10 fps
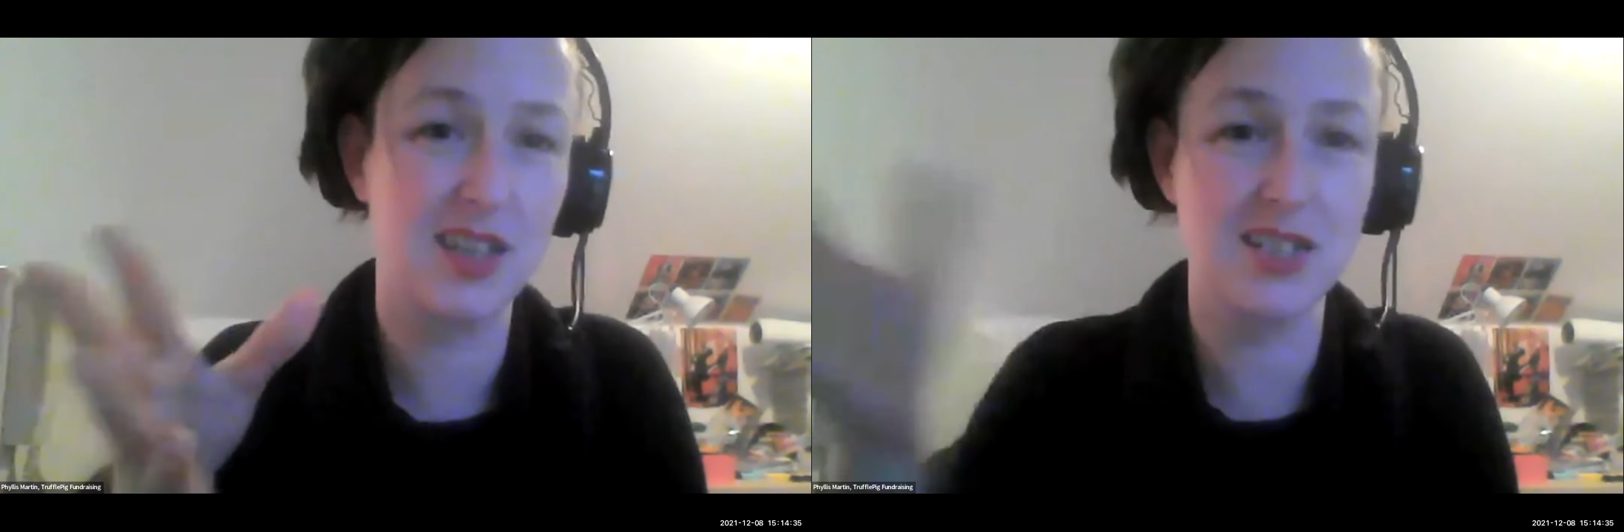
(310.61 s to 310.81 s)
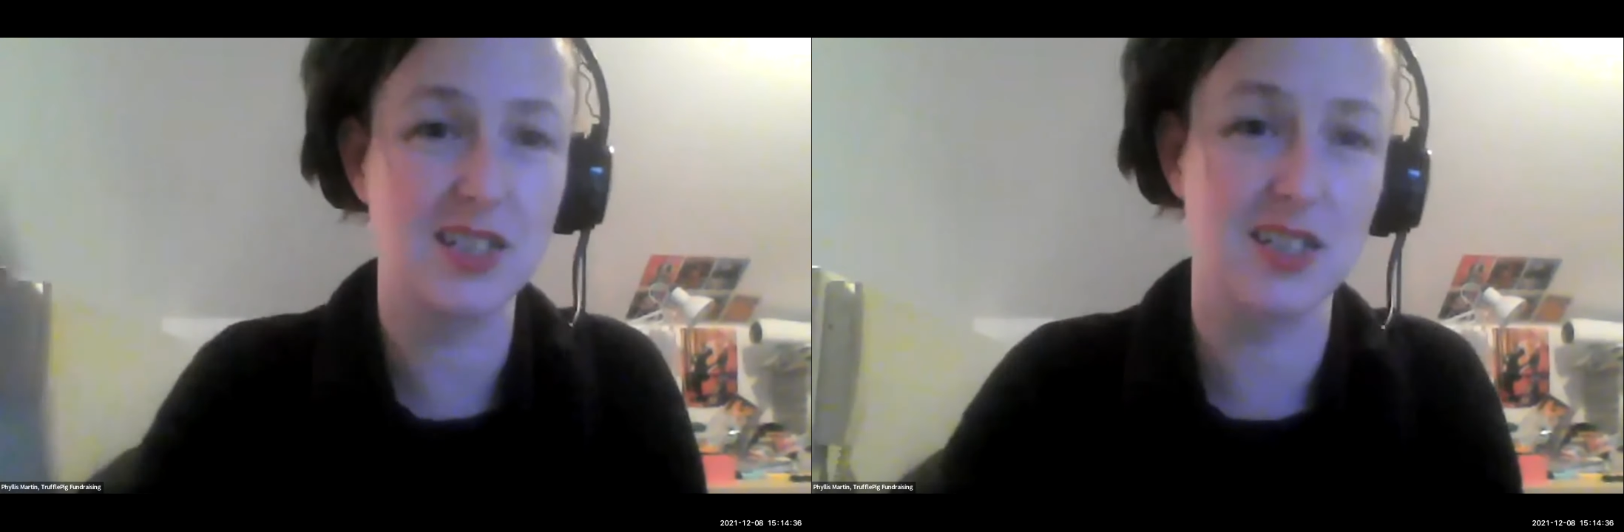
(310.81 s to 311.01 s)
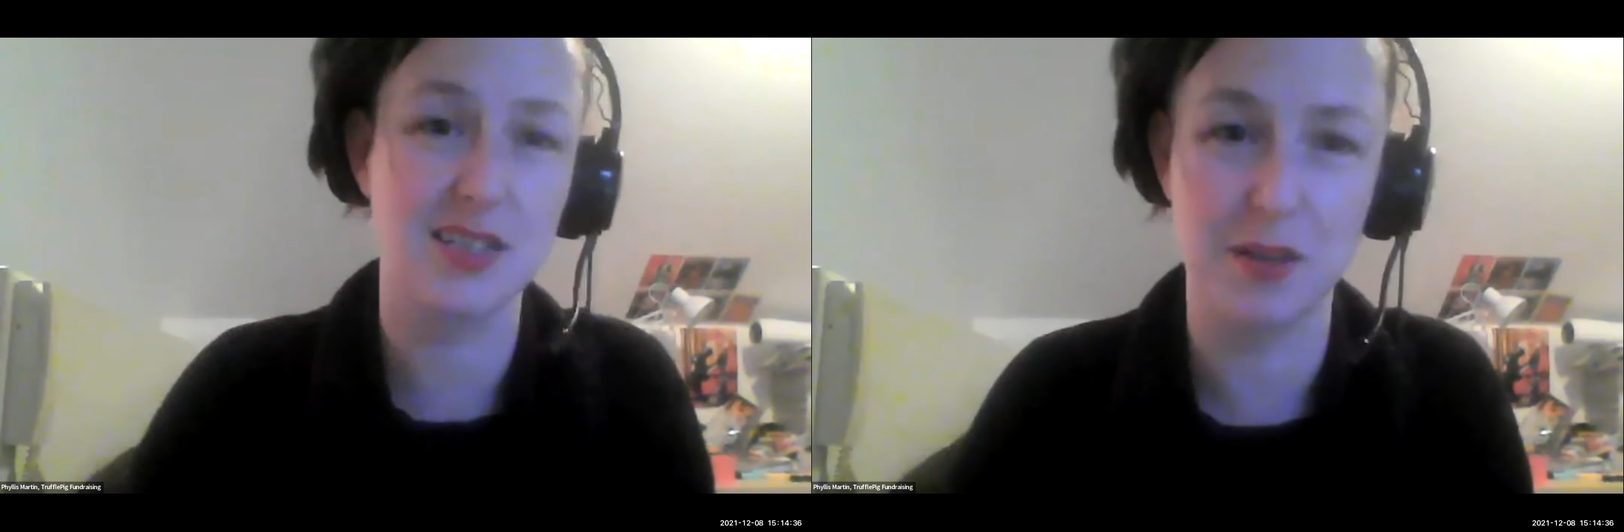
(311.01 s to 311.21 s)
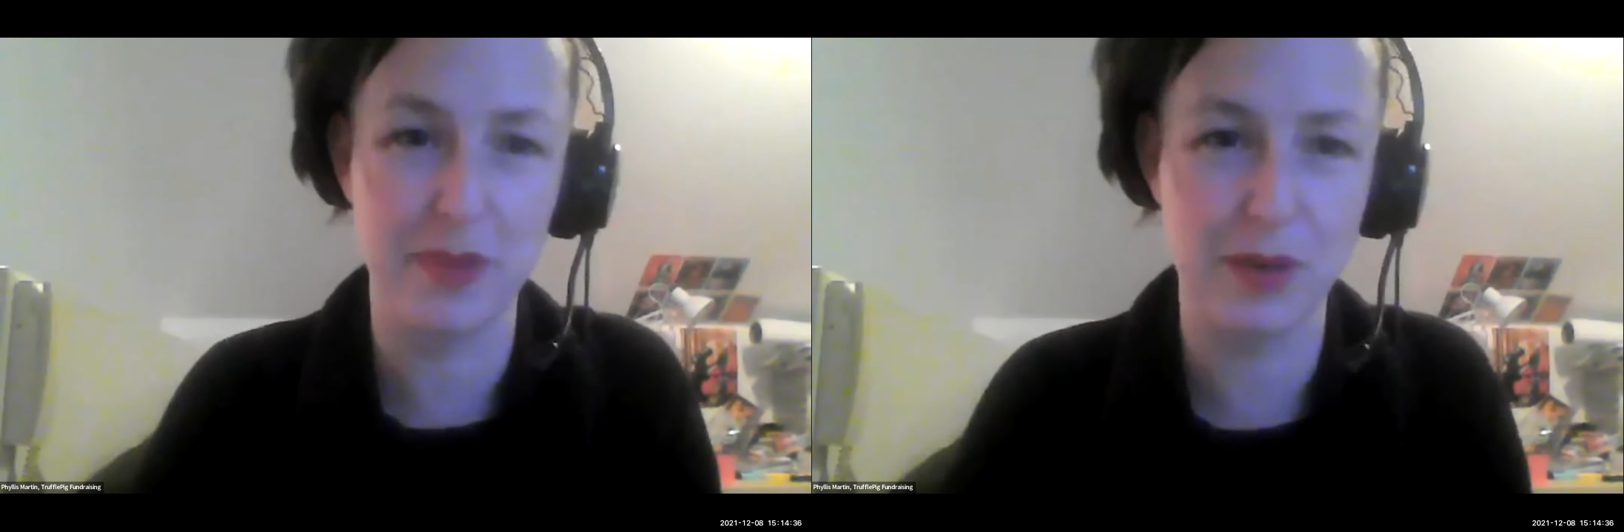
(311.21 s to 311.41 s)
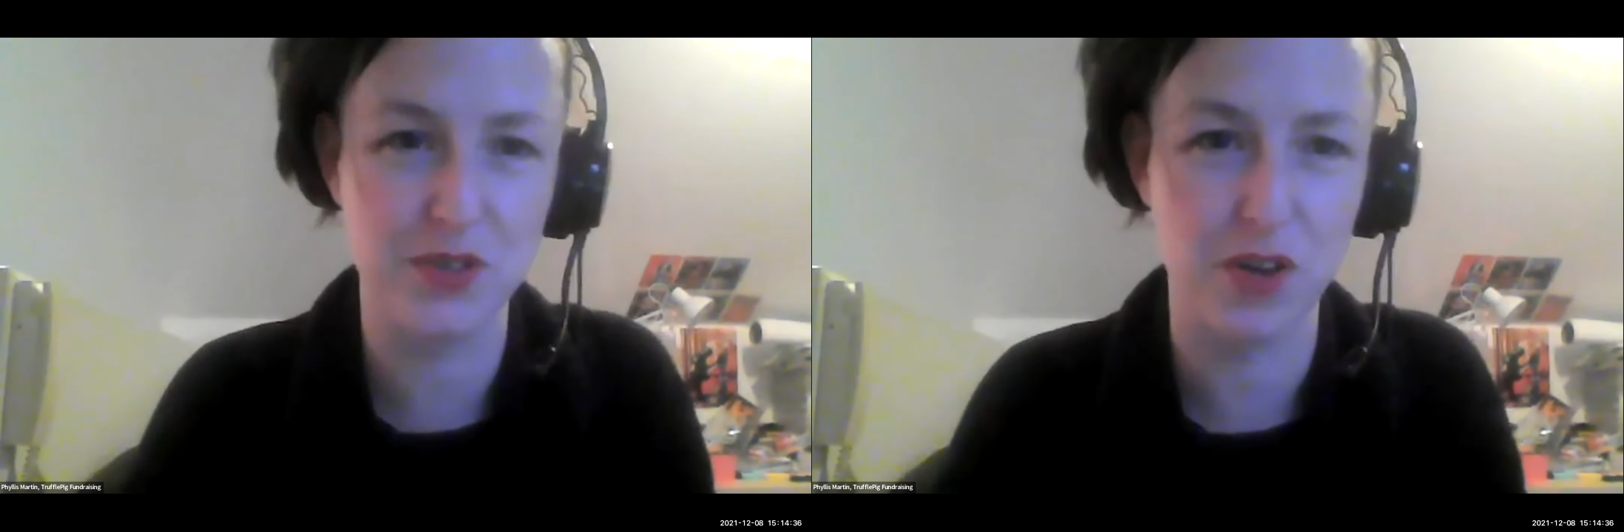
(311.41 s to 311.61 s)
and it's just going to
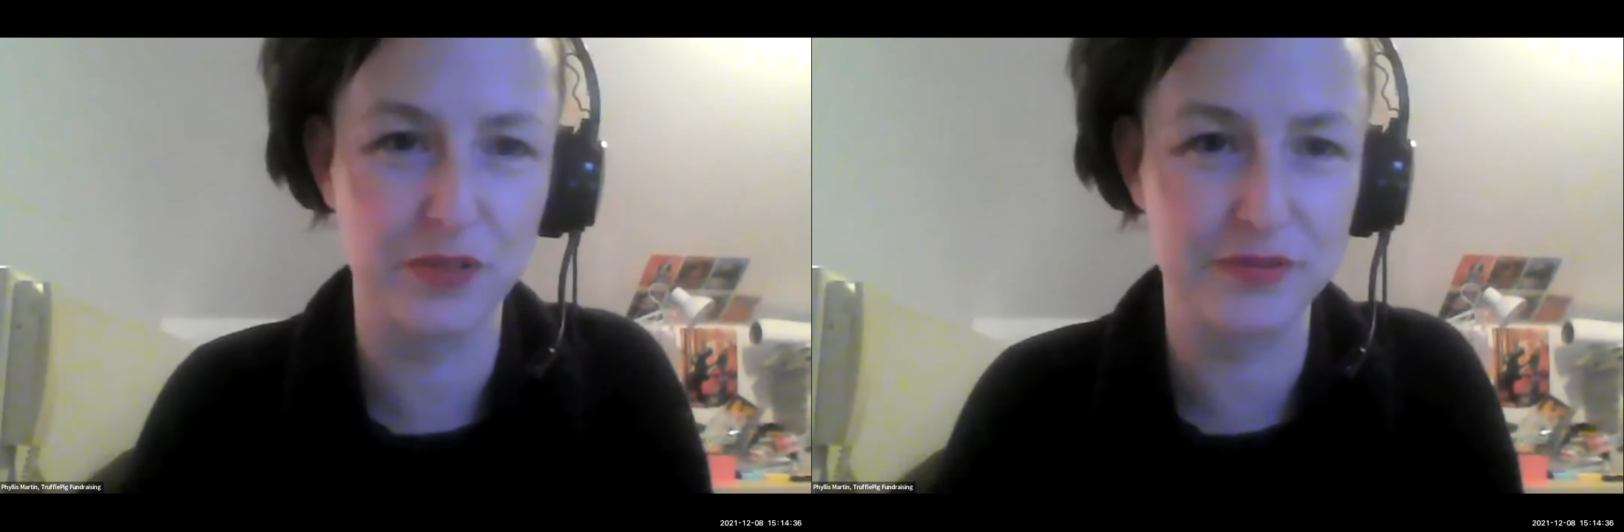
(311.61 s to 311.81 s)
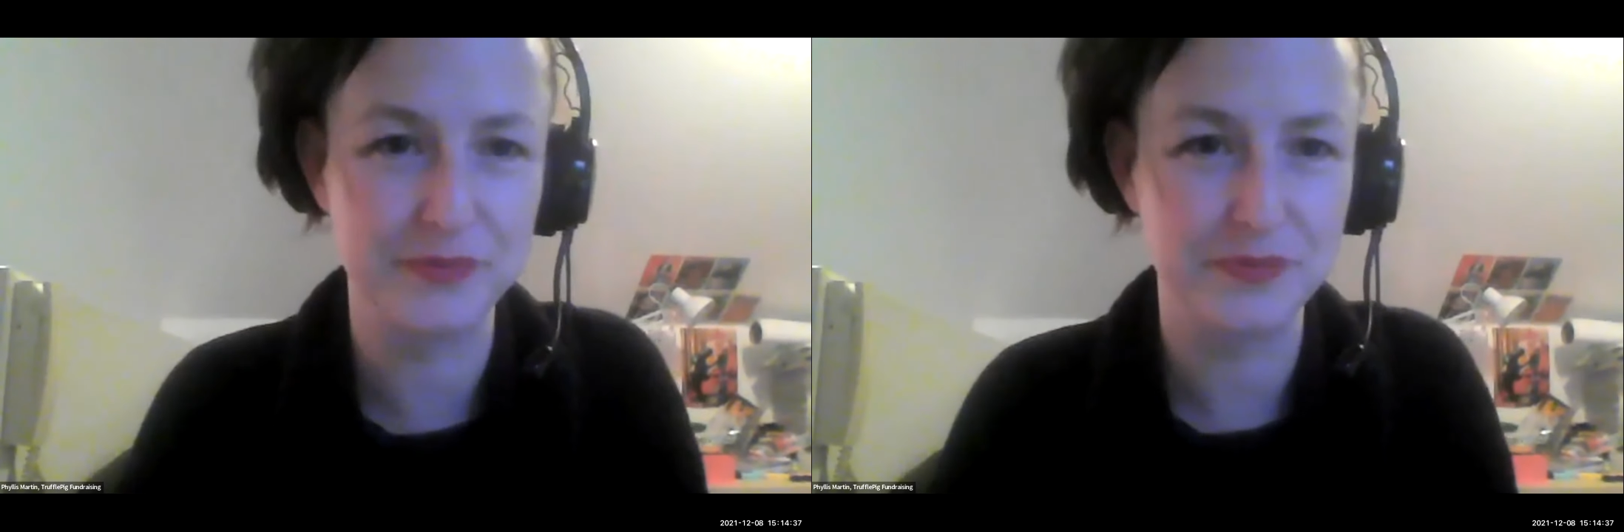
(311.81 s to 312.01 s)
bounce off.